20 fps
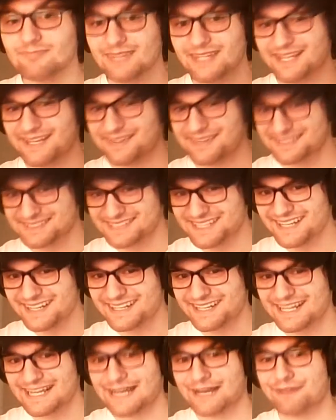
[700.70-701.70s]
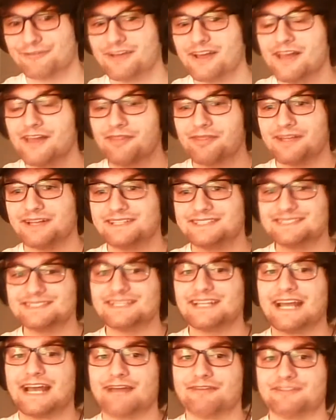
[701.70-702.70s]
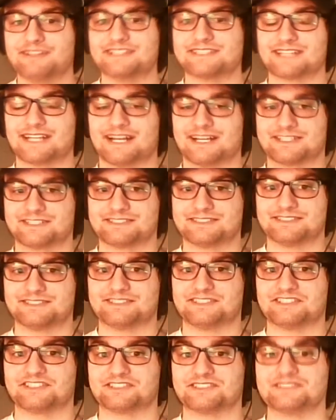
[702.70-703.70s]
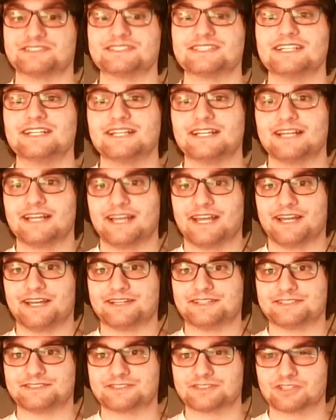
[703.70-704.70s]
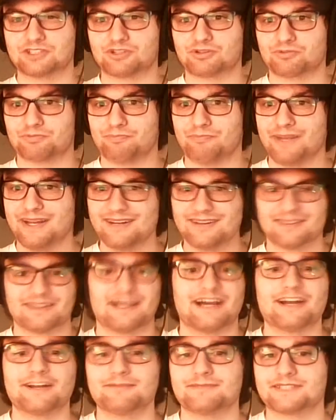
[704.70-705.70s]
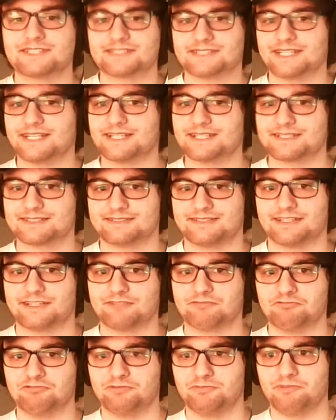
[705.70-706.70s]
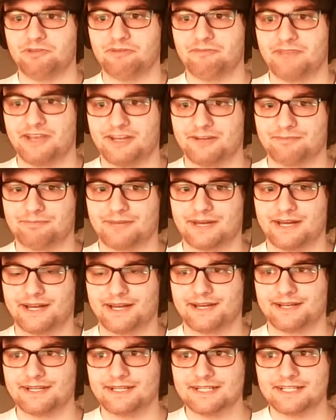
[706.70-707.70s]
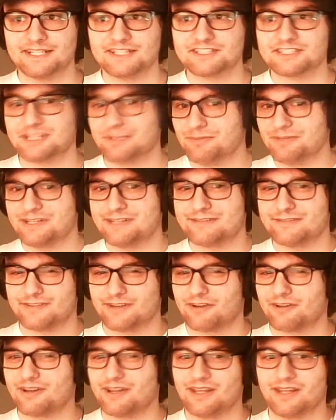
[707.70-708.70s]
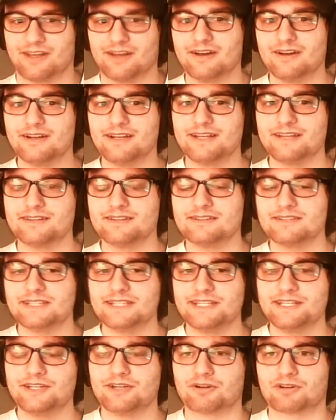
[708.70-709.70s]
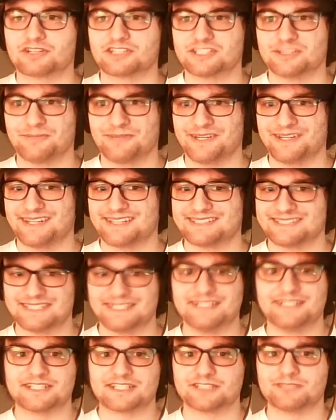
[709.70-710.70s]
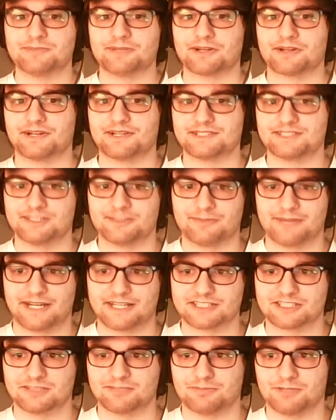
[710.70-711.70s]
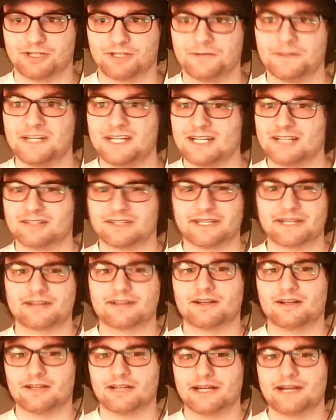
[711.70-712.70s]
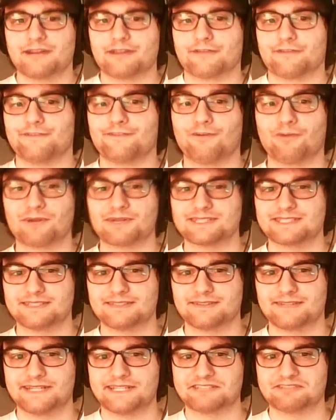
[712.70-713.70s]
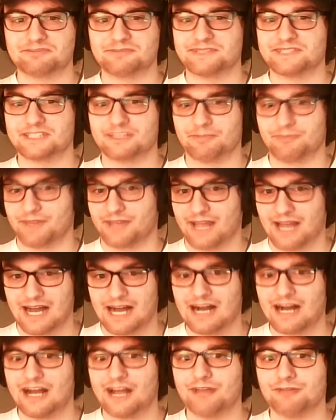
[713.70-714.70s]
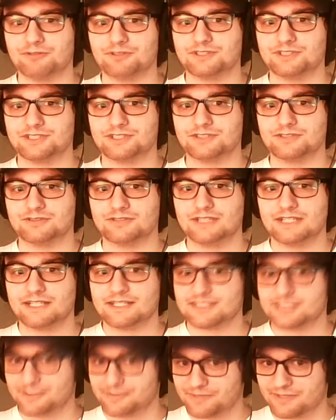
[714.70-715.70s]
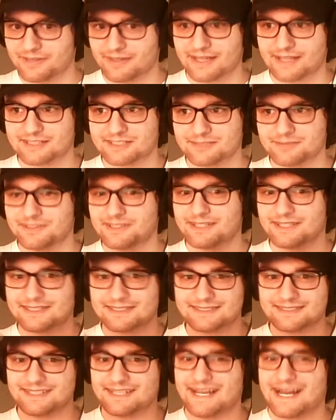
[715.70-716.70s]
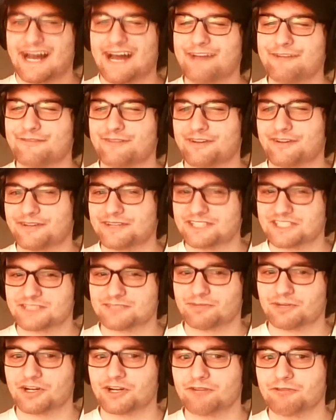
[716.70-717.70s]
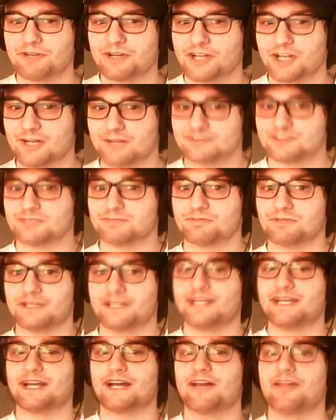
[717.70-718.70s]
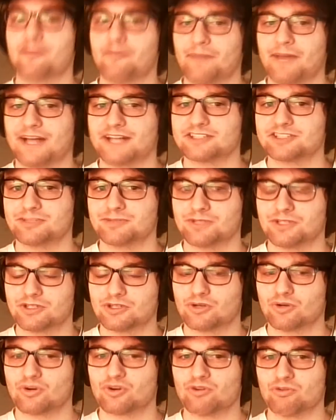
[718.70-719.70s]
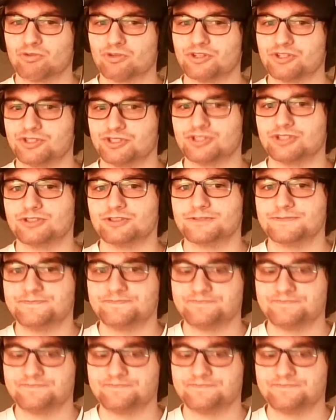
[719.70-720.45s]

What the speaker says: In the second half, they didn't have these conscious decisions and made a lot of mistakes that would be made by somebody very young in the league or somebody that's inexperienced in basketball. Like, a lot of the forcing things would be something I would do, something that somebody that's not very smart when it comes to playing on the basketball court would do.